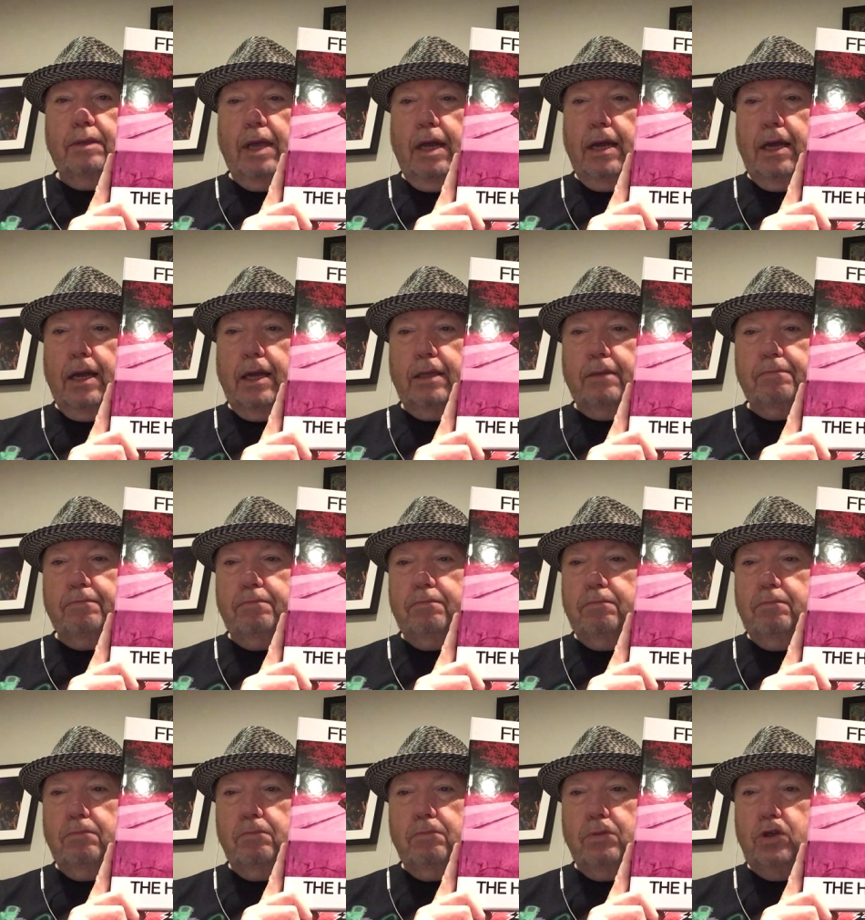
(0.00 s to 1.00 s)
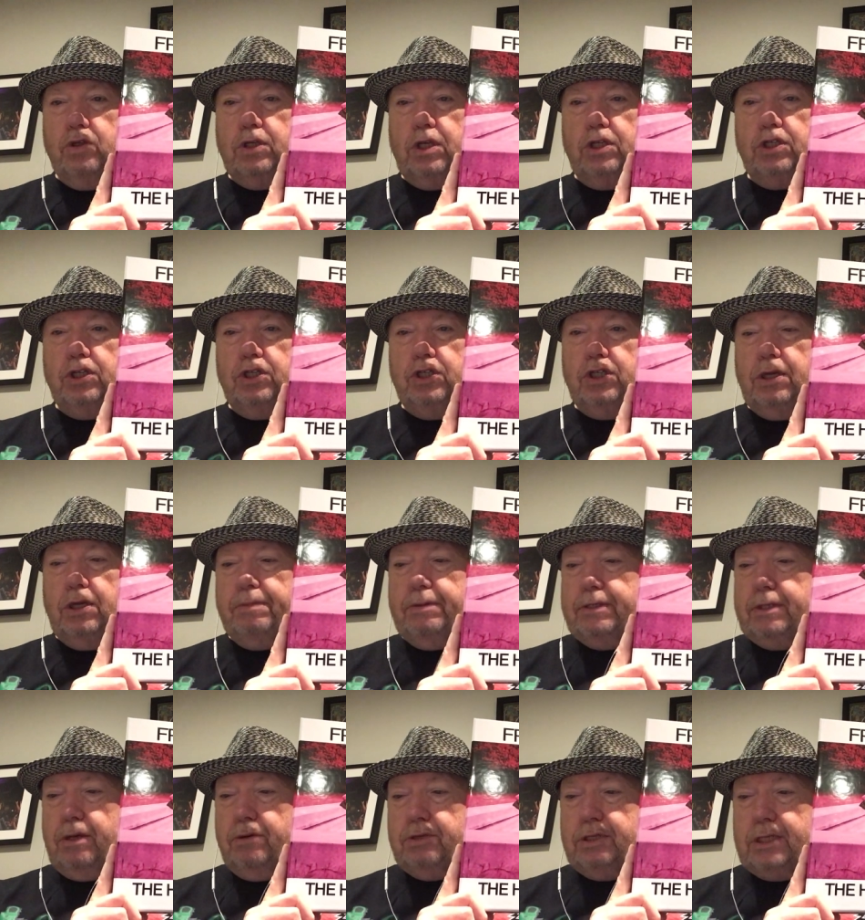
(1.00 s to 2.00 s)
Uh, musicianship
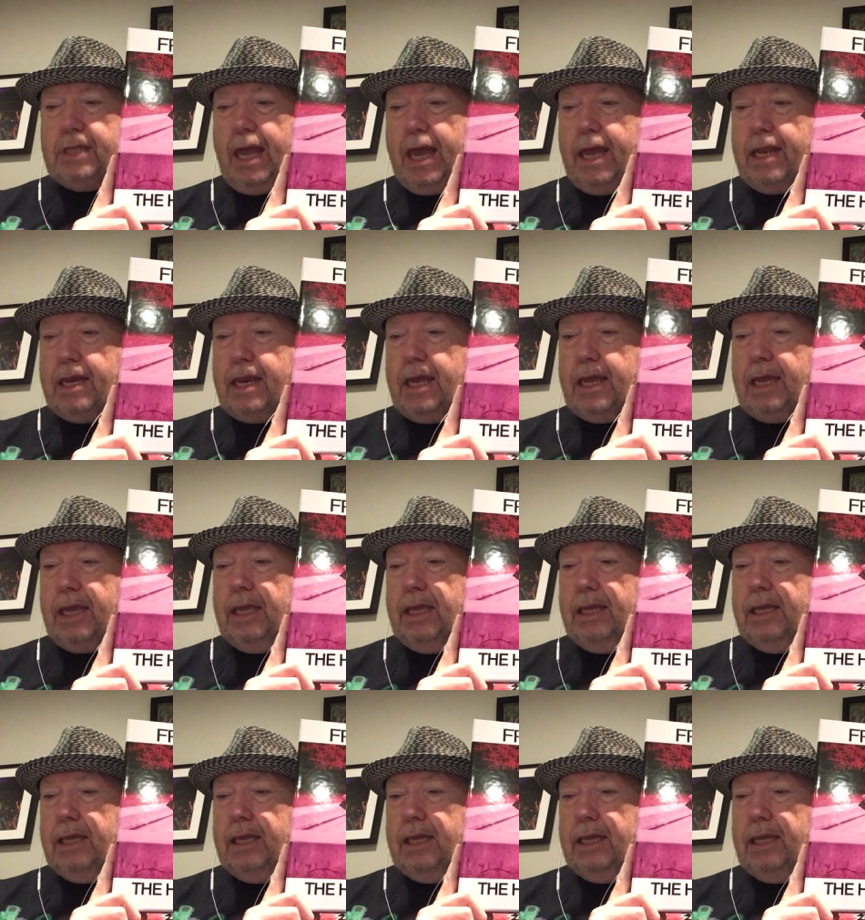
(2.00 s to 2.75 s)
is outstanding.